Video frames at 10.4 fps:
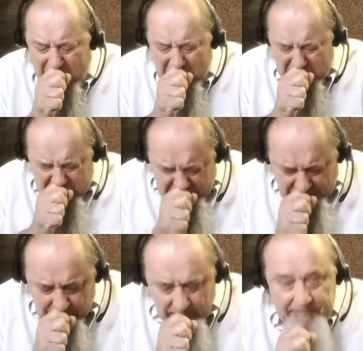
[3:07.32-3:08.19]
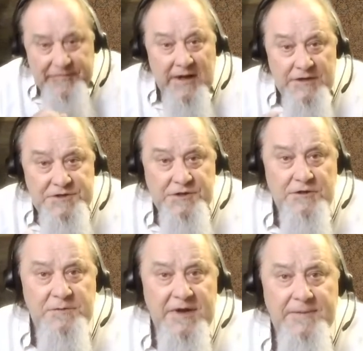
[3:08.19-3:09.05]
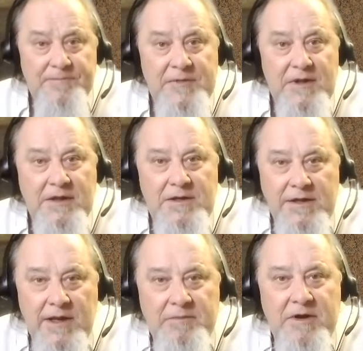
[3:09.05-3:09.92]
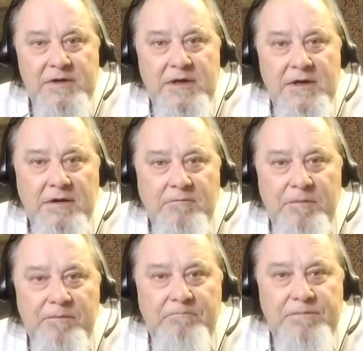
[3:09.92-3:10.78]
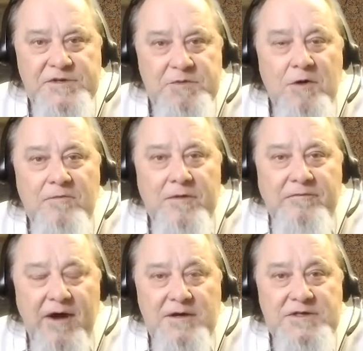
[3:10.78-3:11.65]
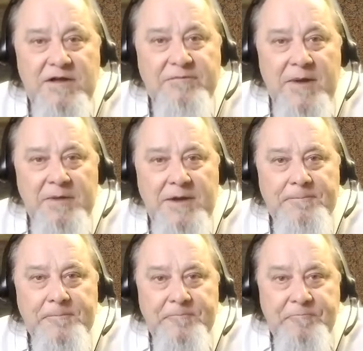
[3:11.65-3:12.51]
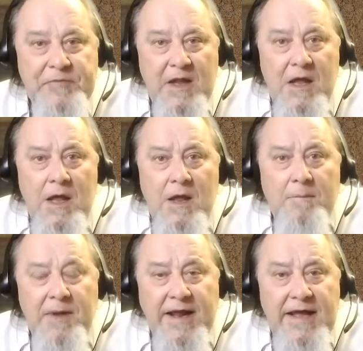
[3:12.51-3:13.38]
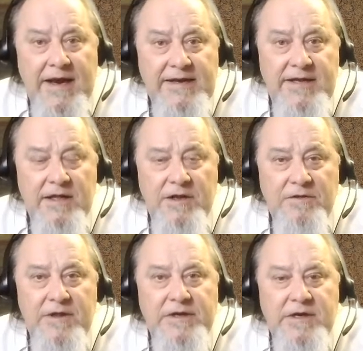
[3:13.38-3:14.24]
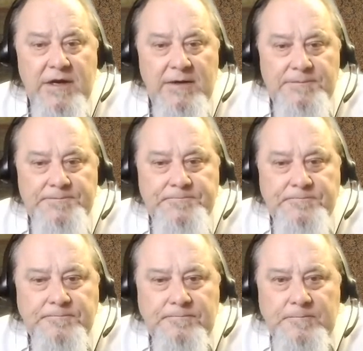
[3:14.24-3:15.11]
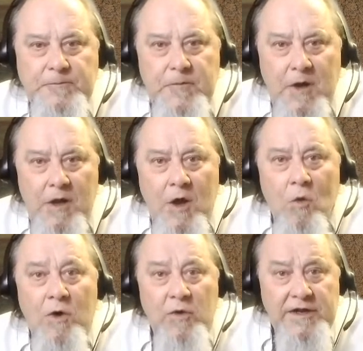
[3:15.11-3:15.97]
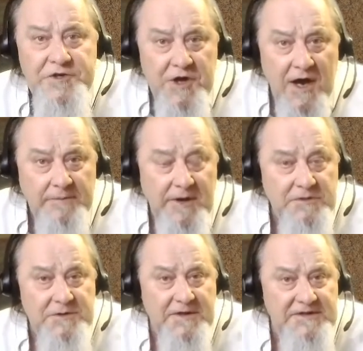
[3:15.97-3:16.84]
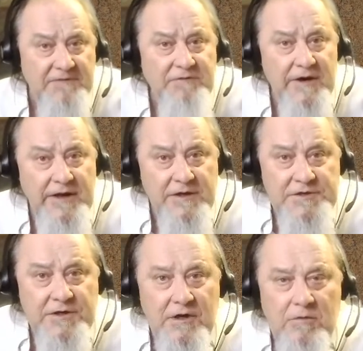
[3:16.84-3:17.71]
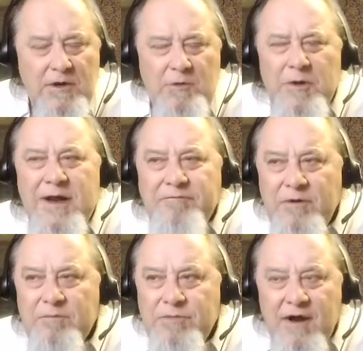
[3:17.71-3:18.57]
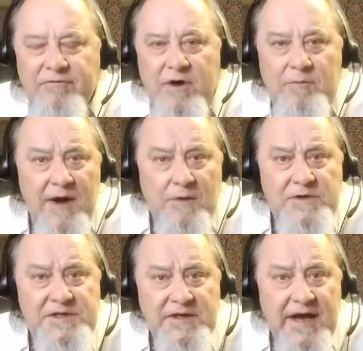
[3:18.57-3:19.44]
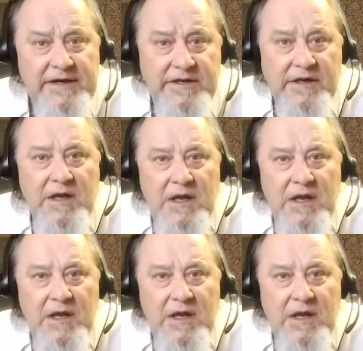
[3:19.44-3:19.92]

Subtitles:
Excuse me. A little bit of the smoke from the fires left, maybe. But I got to tell you that what really shocked me was about 7 or 8 years ago. Well, whenever Governor Brown was elected,